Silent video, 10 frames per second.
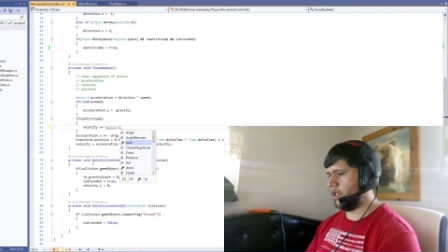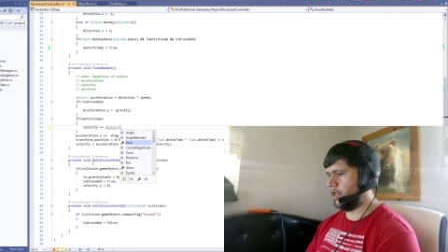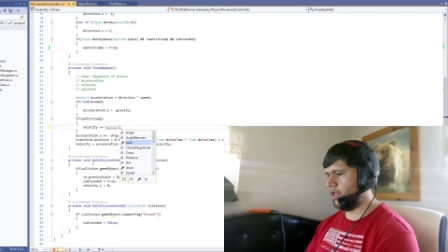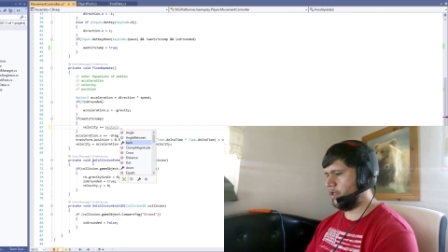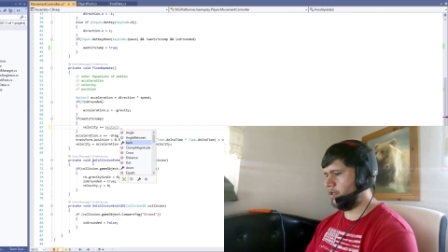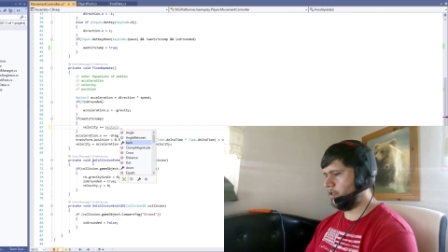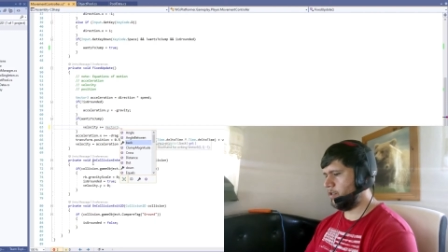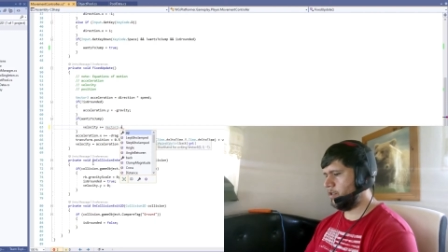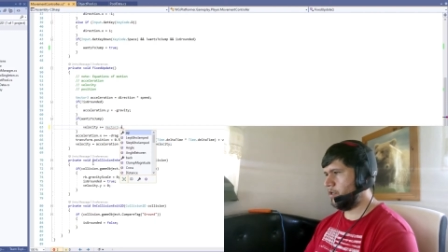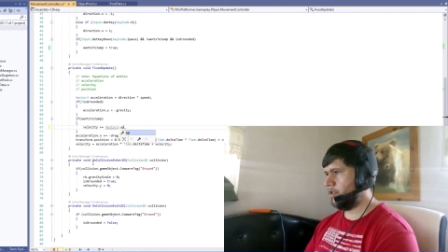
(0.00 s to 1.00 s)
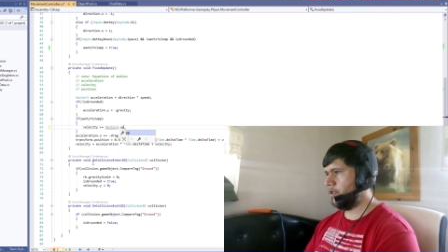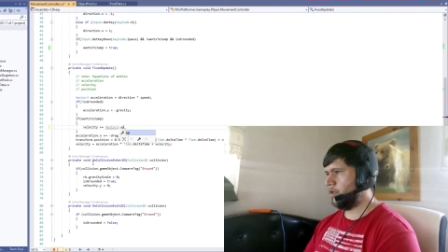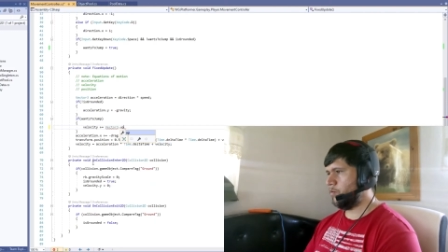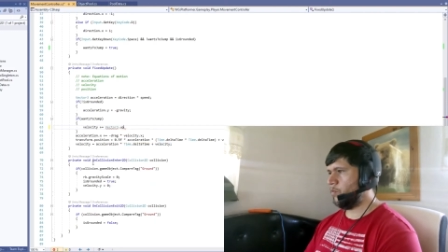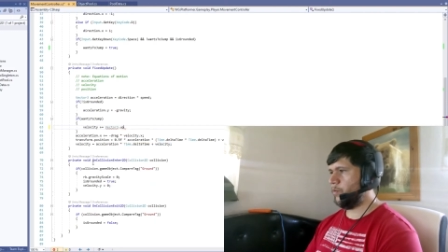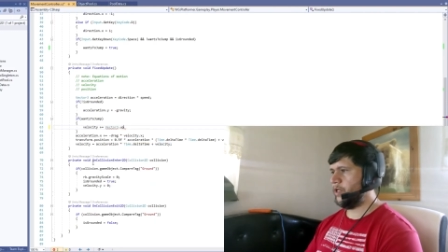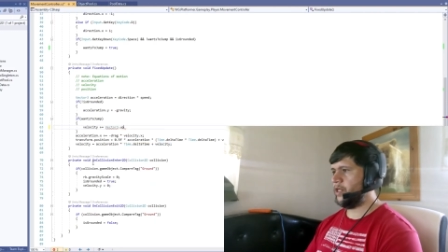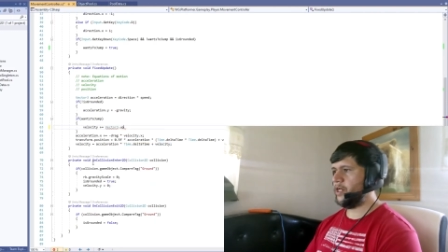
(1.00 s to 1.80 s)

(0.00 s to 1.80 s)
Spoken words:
and we